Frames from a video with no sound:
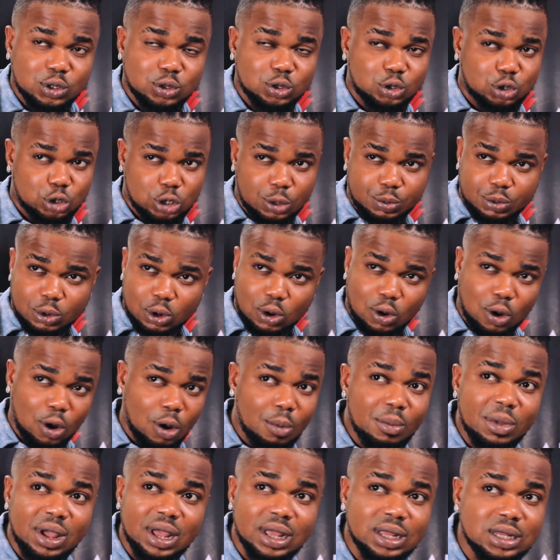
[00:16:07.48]
to drop your
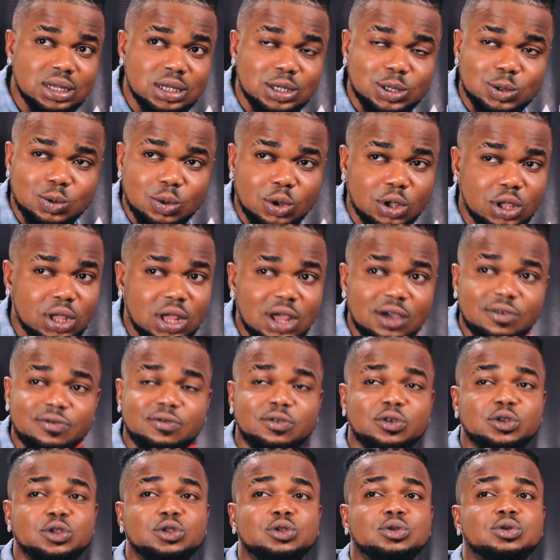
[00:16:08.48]
comments. We're here
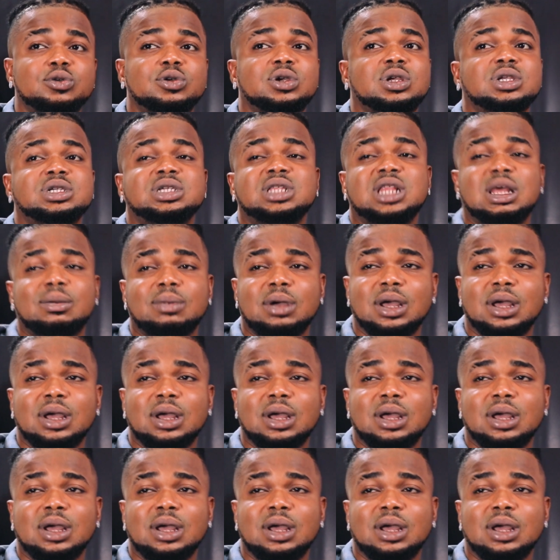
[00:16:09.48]
for you, It's Lab